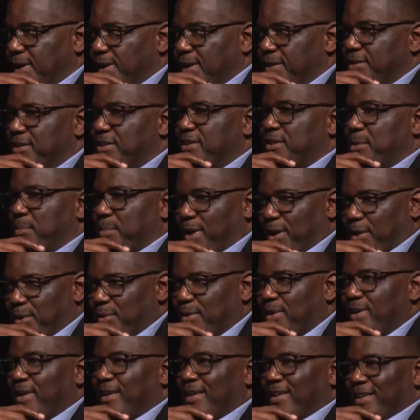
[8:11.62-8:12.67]
just
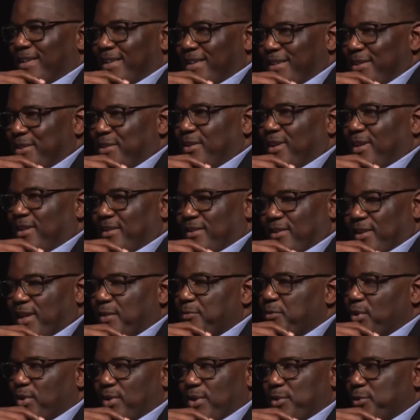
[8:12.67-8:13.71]
about, like, look, if
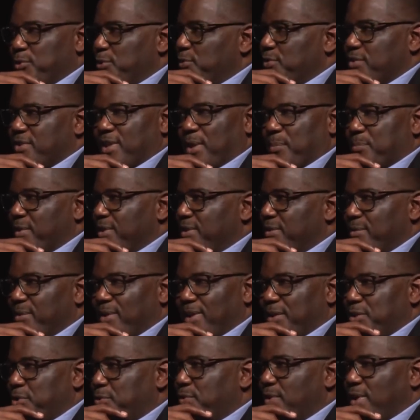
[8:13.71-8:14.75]
you're going to do something,
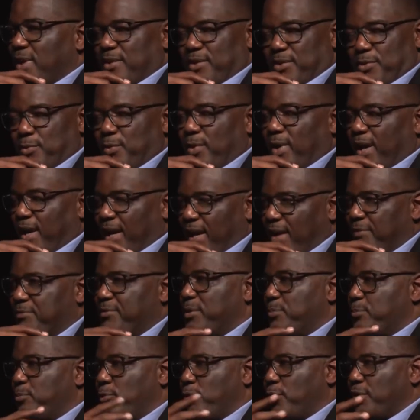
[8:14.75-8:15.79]
and you have to
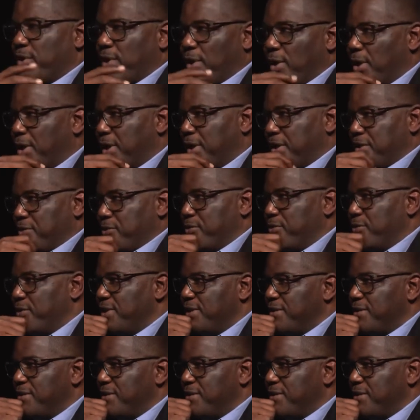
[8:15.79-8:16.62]
pour your heart into it.